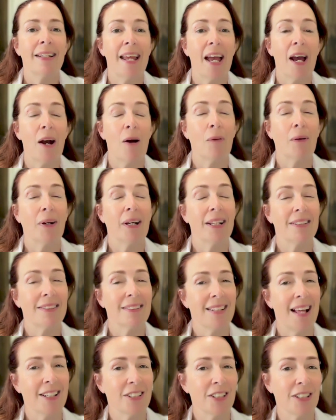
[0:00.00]
Now, it's
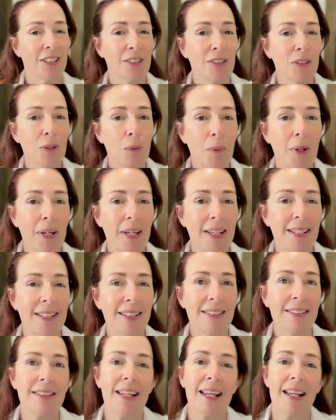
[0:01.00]
not just the
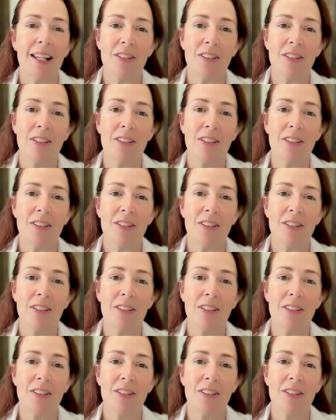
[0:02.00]
wins,